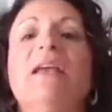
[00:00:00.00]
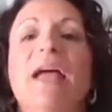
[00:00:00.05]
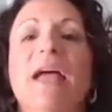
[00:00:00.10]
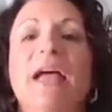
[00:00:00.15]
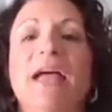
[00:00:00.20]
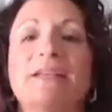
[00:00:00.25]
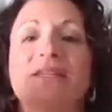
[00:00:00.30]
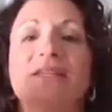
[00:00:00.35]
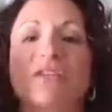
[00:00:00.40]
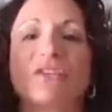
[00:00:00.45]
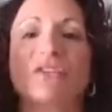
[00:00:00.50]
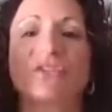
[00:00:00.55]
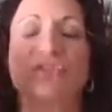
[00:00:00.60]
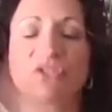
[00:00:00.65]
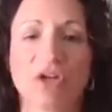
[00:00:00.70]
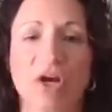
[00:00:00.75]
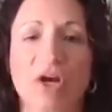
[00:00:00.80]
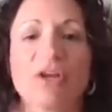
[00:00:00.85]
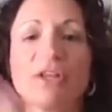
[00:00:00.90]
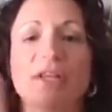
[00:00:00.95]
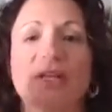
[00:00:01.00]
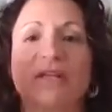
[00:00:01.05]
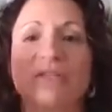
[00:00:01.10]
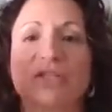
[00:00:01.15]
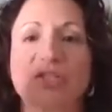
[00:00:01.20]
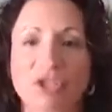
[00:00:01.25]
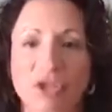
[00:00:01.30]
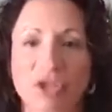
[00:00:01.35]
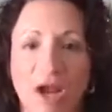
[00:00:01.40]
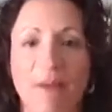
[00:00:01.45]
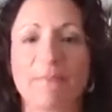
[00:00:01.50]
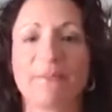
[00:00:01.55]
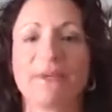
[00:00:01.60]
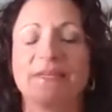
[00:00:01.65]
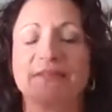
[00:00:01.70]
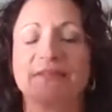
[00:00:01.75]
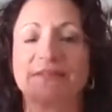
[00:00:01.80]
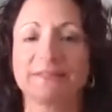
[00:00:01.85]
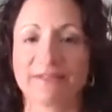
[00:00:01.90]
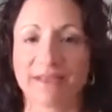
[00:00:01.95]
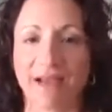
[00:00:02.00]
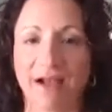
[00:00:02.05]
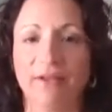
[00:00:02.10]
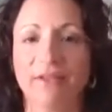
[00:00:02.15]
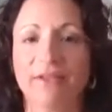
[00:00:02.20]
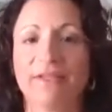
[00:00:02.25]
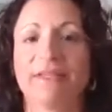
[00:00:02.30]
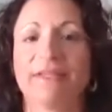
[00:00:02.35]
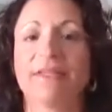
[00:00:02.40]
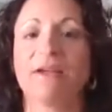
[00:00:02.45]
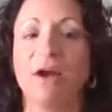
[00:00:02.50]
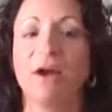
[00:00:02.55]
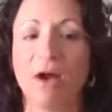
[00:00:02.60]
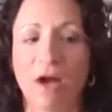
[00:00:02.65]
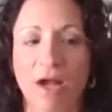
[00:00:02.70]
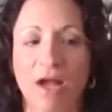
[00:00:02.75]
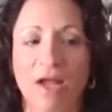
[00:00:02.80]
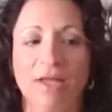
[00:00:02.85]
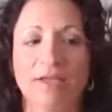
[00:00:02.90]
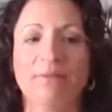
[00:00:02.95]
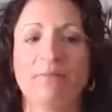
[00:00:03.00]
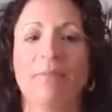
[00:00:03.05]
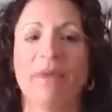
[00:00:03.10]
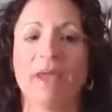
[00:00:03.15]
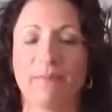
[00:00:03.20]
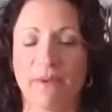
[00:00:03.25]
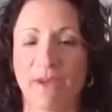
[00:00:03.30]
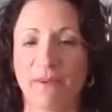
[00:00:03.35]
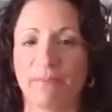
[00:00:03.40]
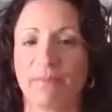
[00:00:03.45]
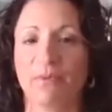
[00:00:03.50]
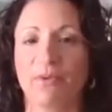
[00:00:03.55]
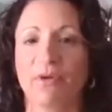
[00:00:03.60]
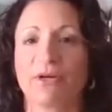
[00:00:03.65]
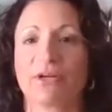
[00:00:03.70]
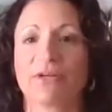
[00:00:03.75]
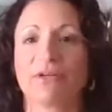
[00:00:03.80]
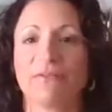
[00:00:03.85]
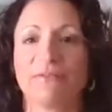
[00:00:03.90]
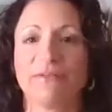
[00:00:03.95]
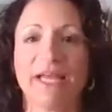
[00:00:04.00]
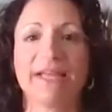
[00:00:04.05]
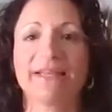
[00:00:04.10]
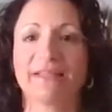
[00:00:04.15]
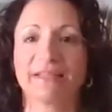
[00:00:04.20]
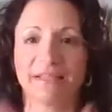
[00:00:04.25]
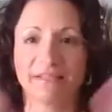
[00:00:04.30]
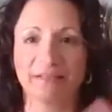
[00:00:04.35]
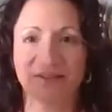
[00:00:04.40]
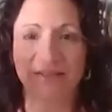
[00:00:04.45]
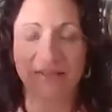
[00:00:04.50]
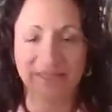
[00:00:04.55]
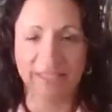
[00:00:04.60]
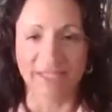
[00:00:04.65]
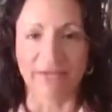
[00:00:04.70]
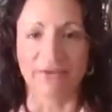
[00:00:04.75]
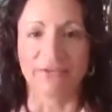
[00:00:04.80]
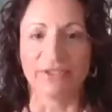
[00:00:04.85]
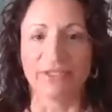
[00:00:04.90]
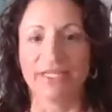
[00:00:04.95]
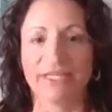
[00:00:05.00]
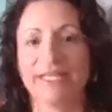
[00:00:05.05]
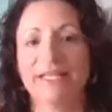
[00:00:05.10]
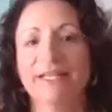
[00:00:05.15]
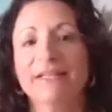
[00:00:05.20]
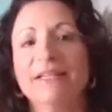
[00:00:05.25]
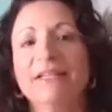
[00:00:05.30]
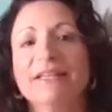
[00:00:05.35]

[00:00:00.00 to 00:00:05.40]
and just started chopping salad on my paperwork, like literally.